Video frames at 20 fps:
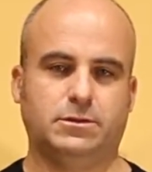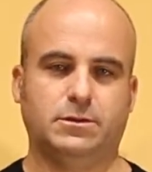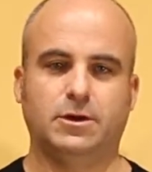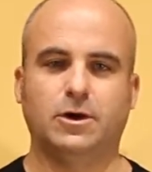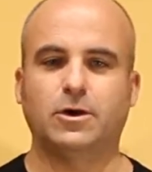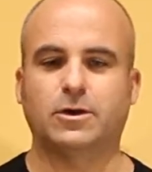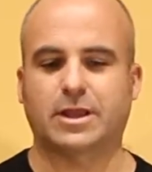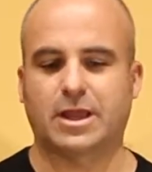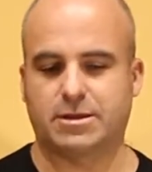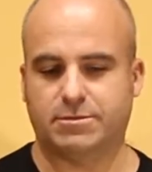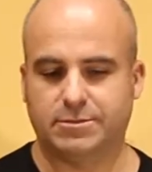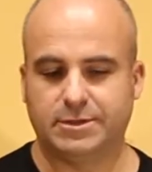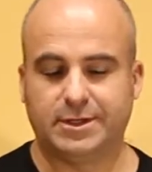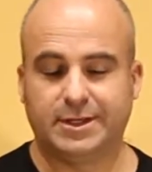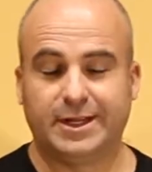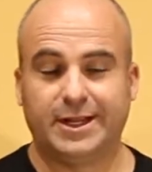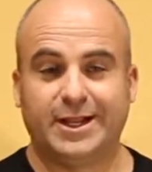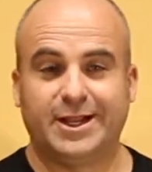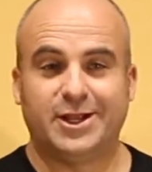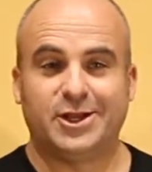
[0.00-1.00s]
Okay.
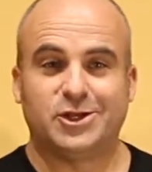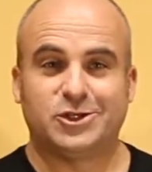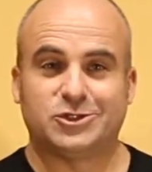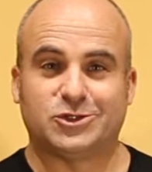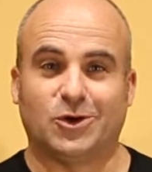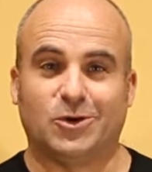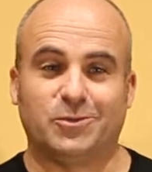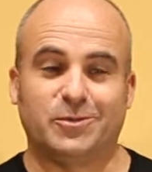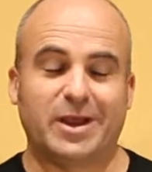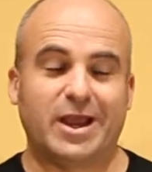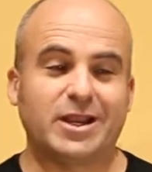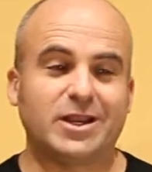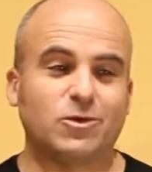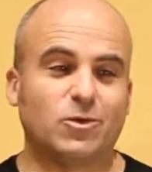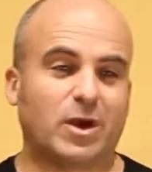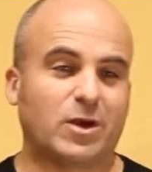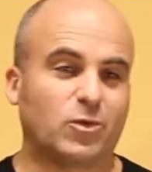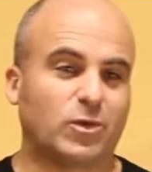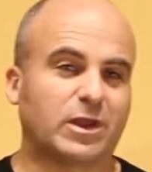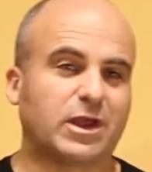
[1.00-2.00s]
So
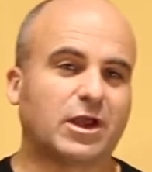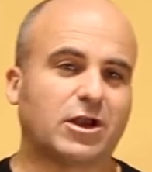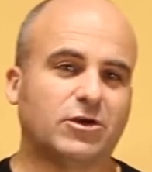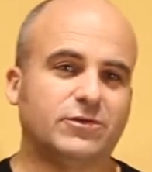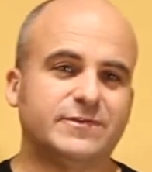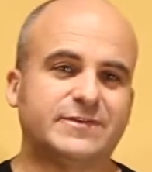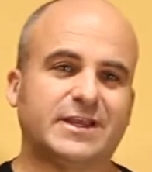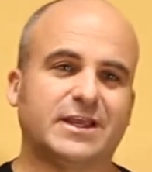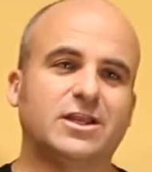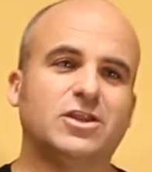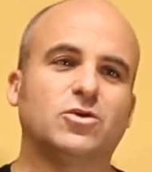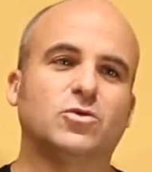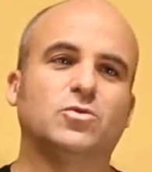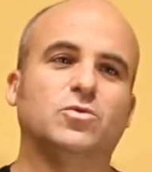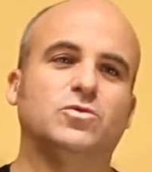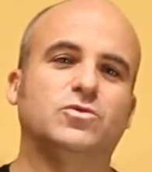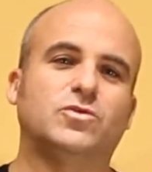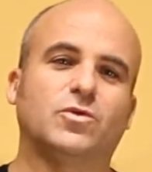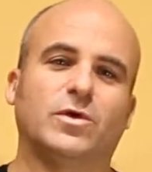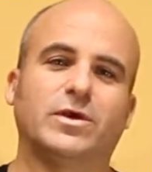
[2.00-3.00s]
anyway, we can
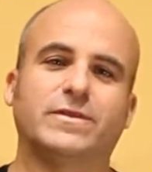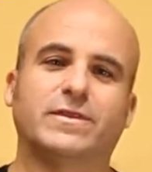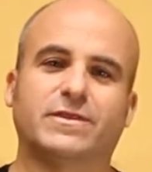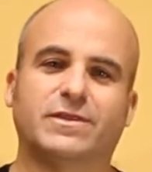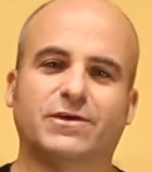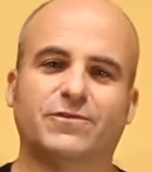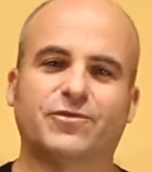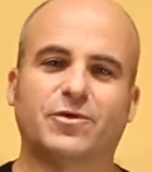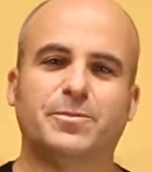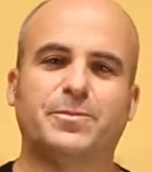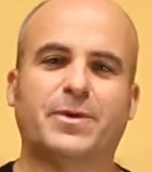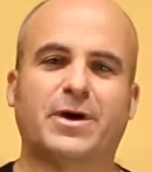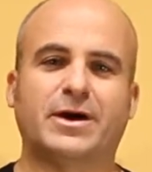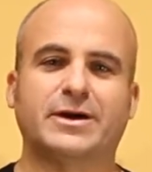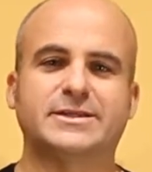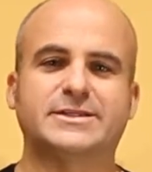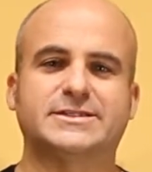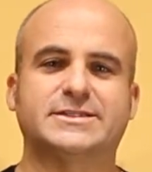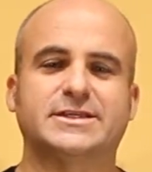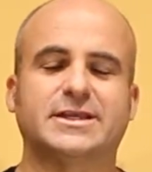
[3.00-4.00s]
continue doing the different
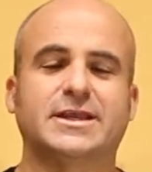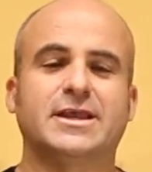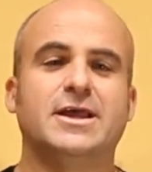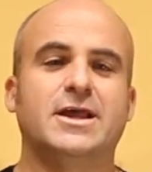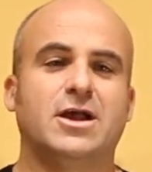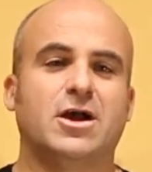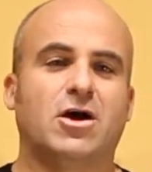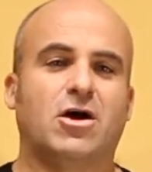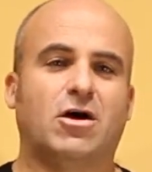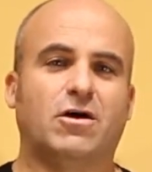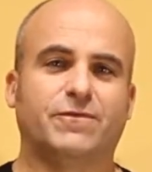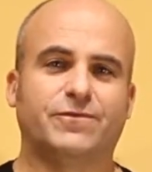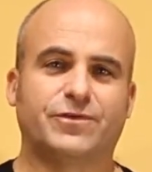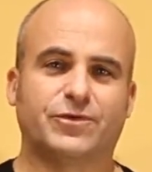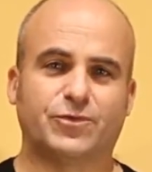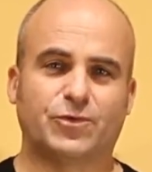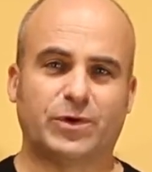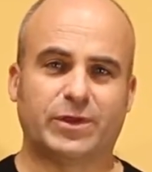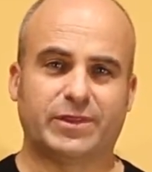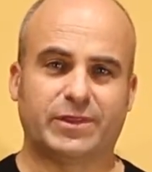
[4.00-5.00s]
parts of
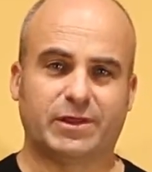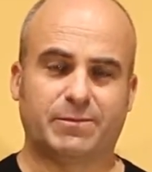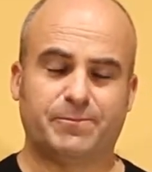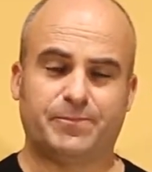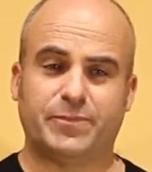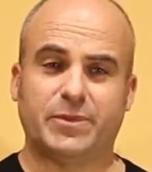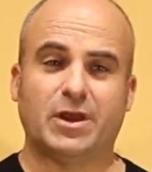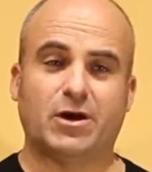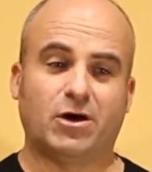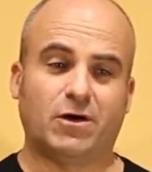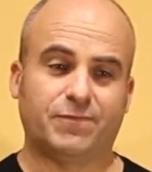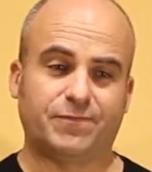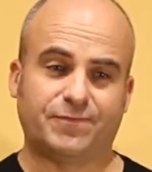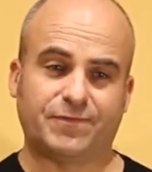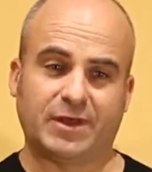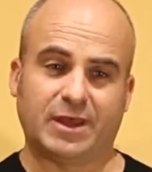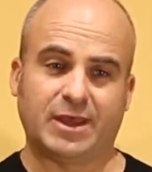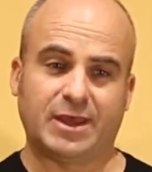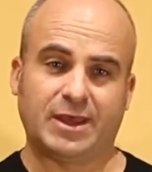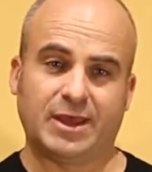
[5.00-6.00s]
the rhythm
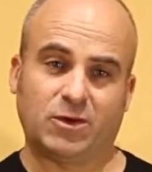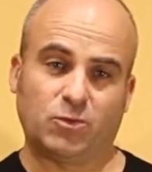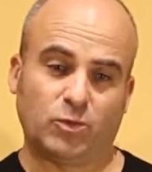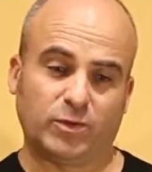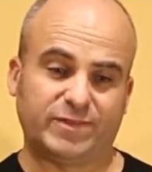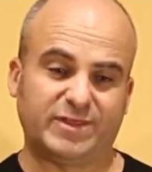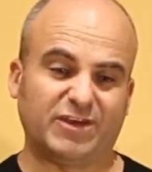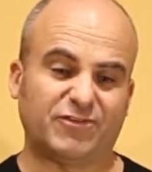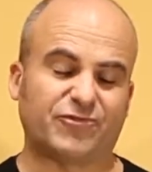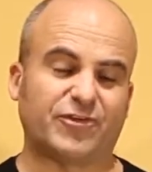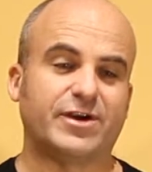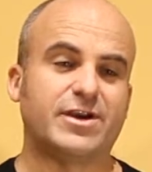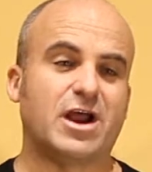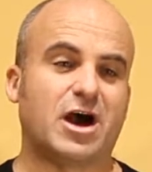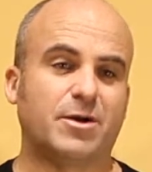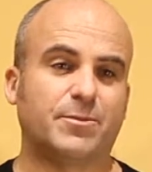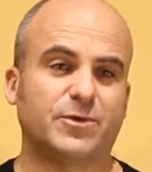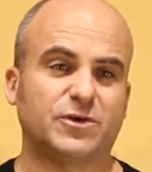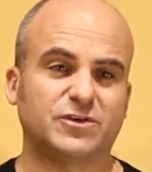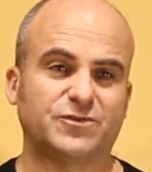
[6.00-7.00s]
with different
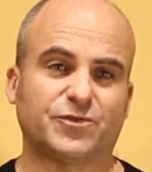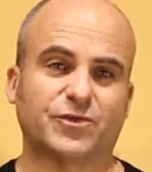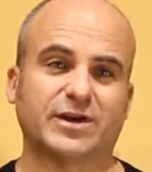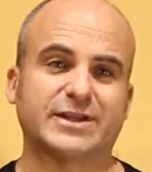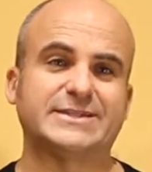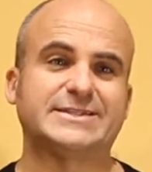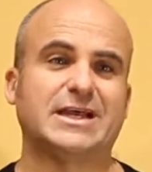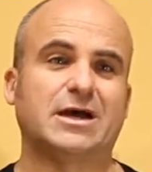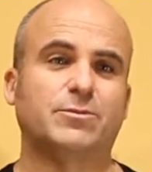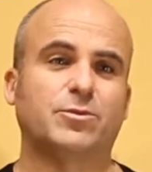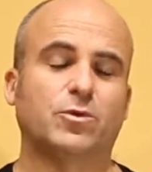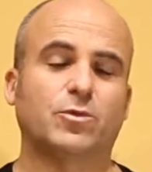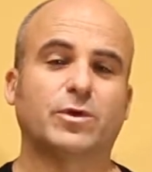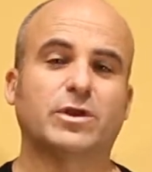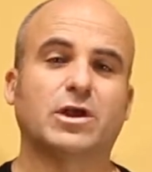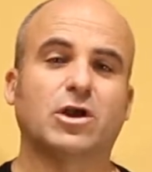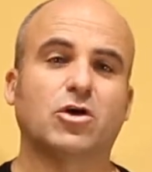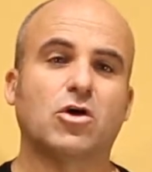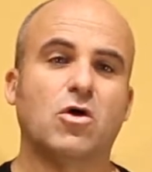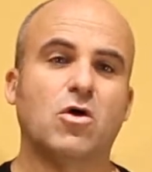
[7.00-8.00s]
numbers. For example, we
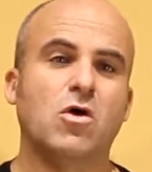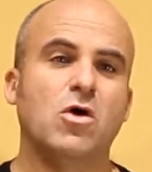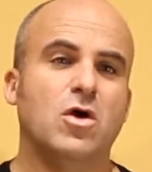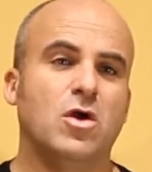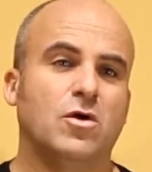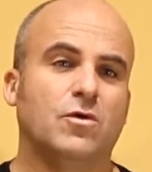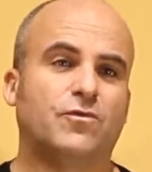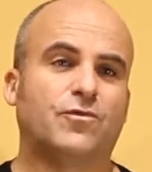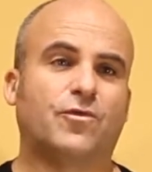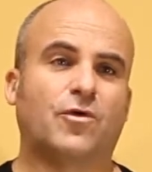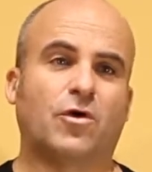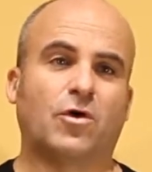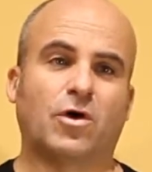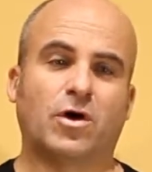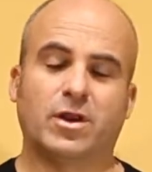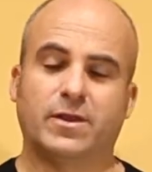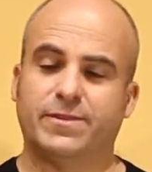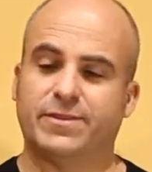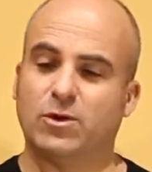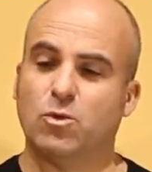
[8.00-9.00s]
can go
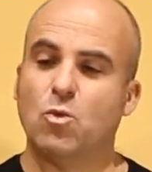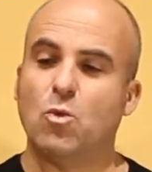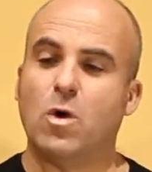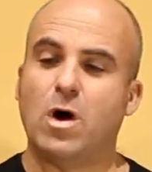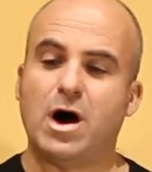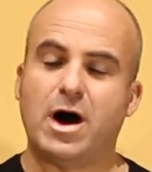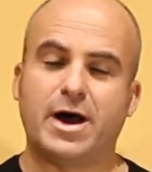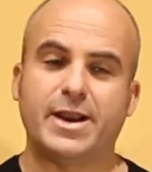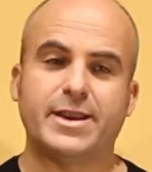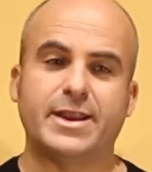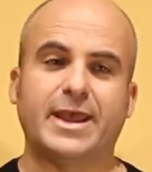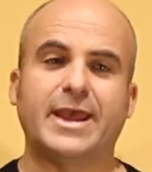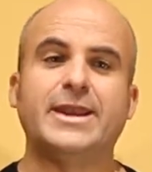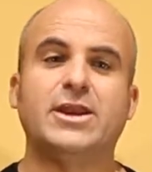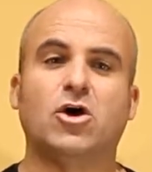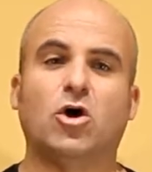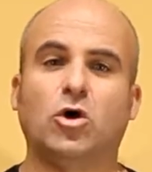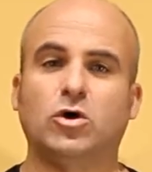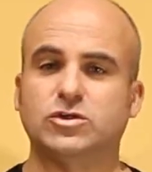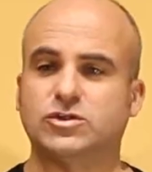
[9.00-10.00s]
for the 1
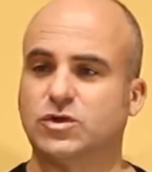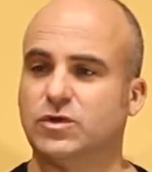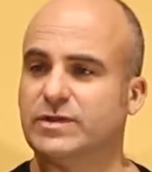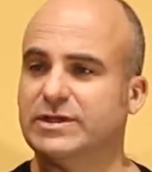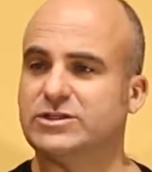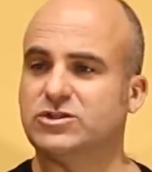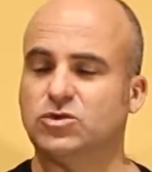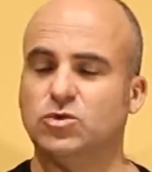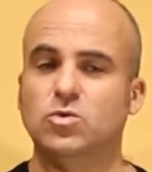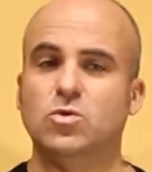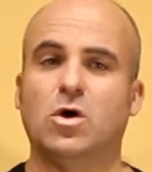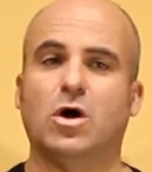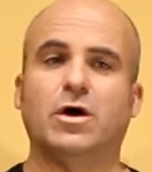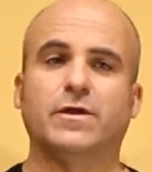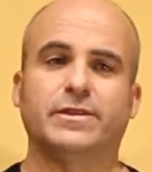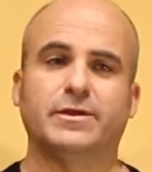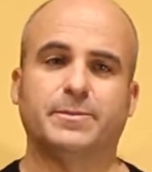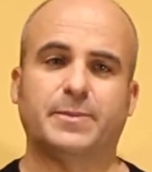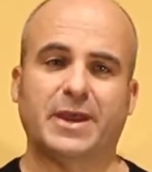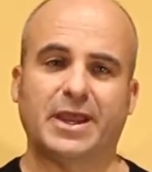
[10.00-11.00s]
and also the 2
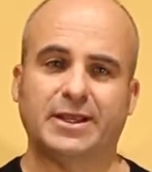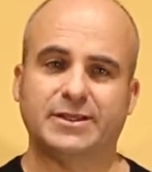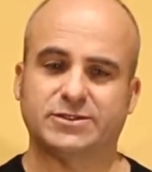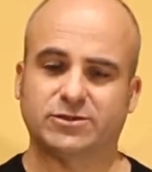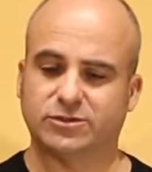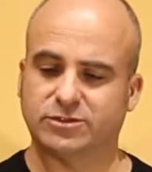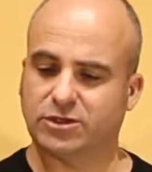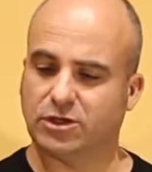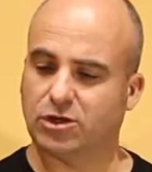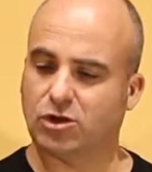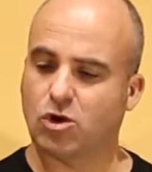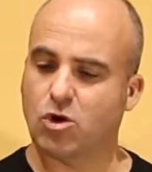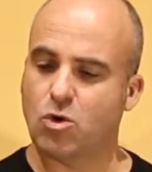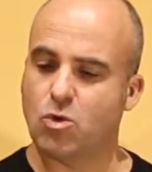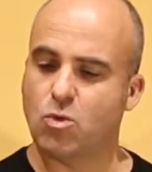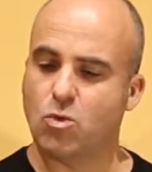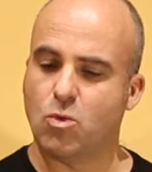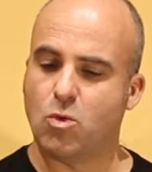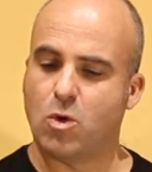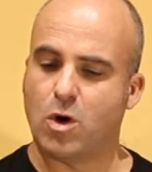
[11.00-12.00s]
on the bass. So it's going to go
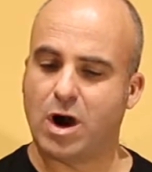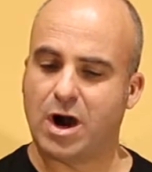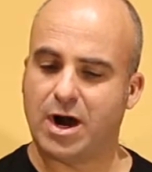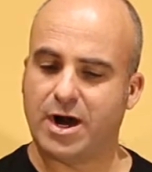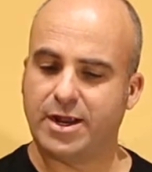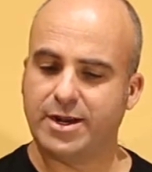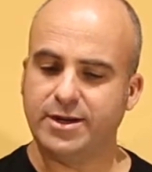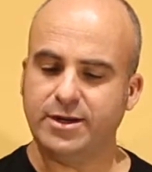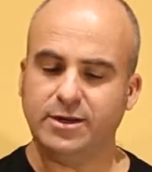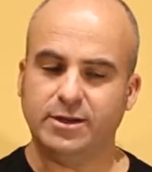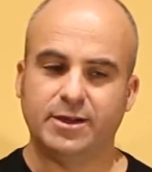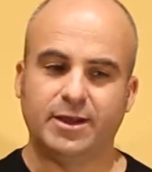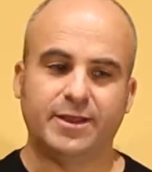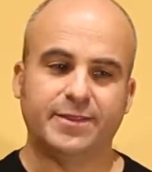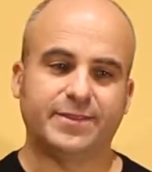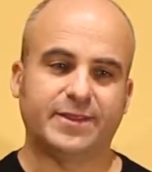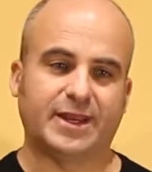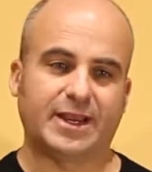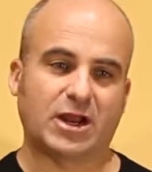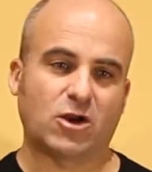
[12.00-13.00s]
1,
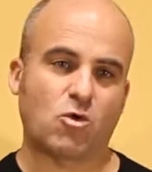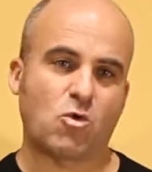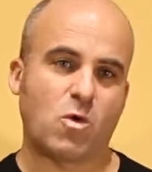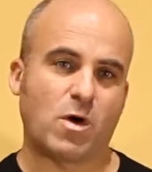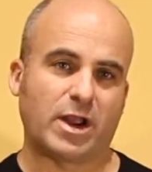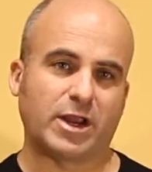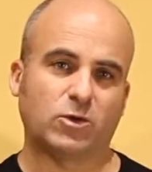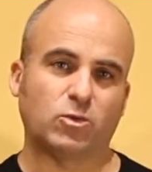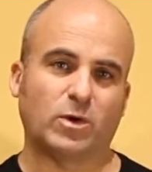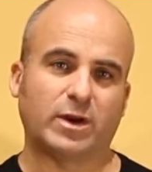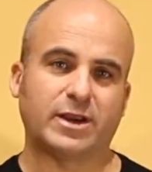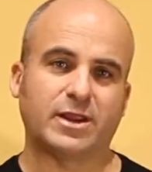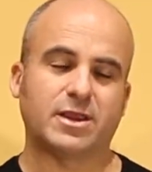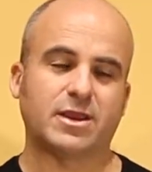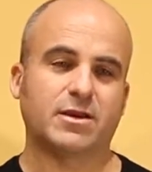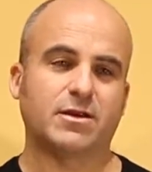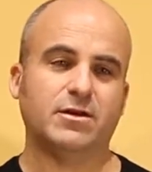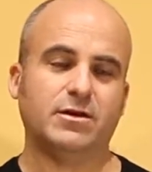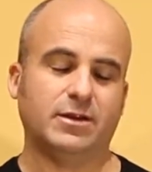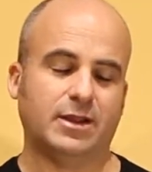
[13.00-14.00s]
then a quiet one
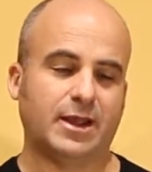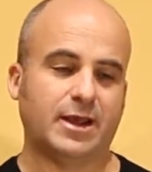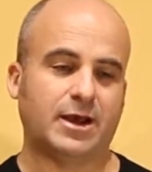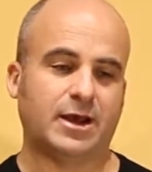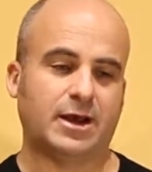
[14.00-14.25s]
here,